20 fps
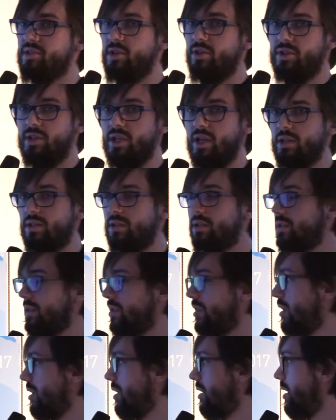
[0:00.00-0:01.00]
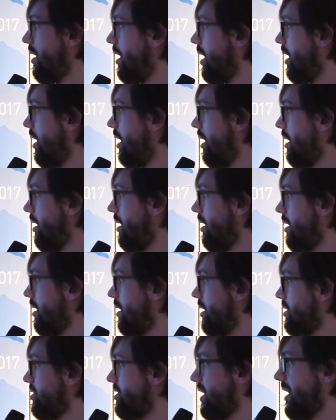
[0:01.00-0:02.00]
are not
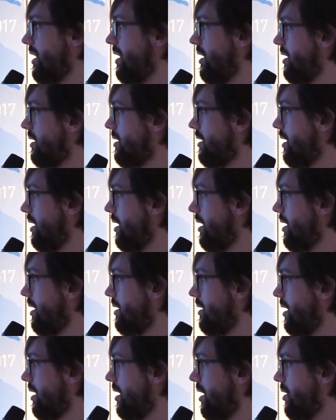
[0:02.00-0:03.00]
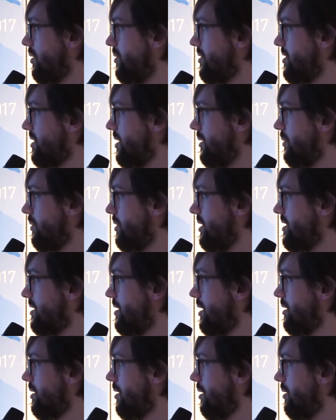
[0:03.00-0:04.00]
checking the code. So it's
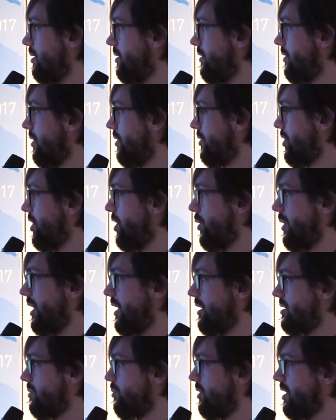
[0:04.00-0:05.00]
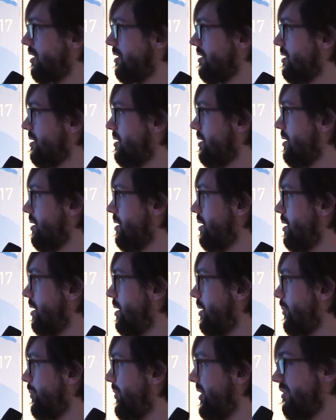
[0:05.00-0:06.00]
not only on QAs because
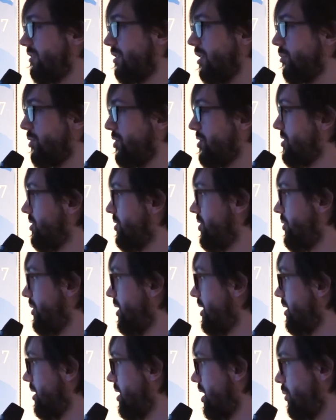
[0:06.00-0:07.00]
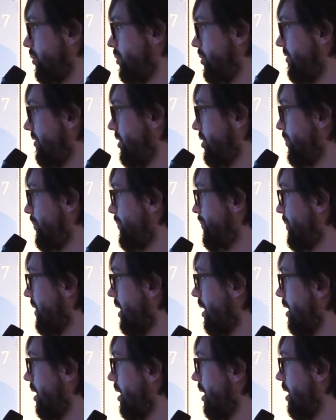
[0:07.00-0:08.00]
developers are doing the code review.
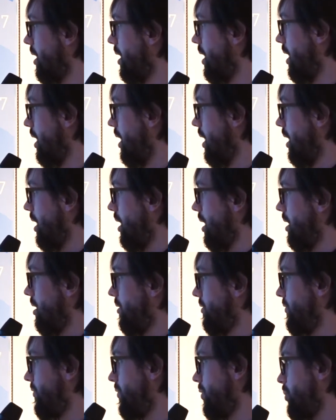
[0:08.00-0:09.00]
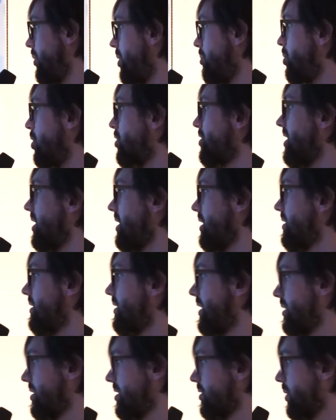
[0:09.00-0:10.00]
Full reporting in
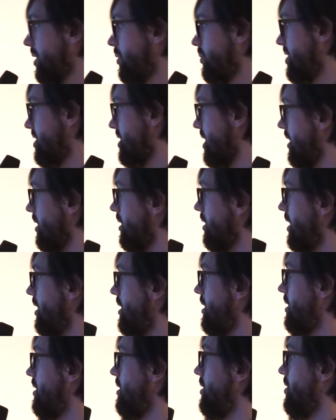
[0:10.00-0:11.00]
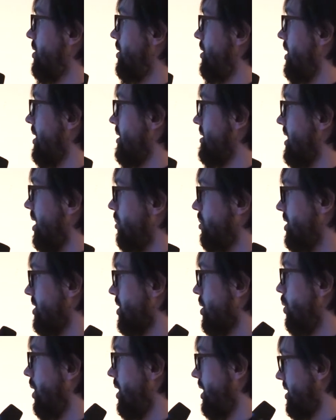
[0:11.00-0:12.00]
TestRail, which can lead to
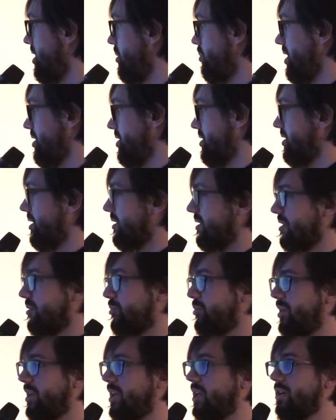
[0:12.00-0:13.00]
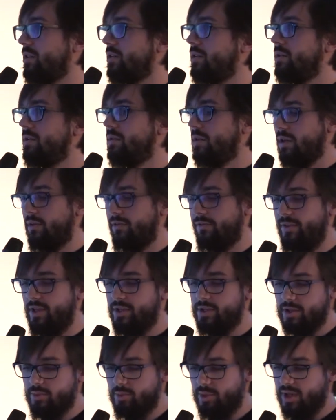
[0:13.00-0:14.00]
established quality measure. This is pretty cool
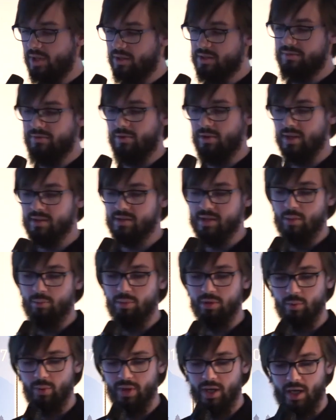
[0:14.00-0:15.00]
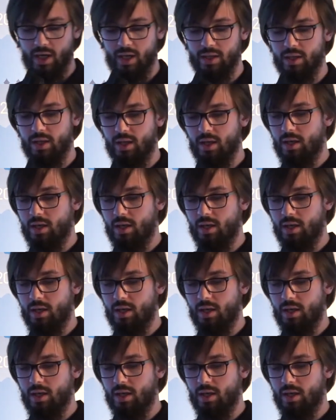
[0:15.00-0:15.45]
feature because, for example, we can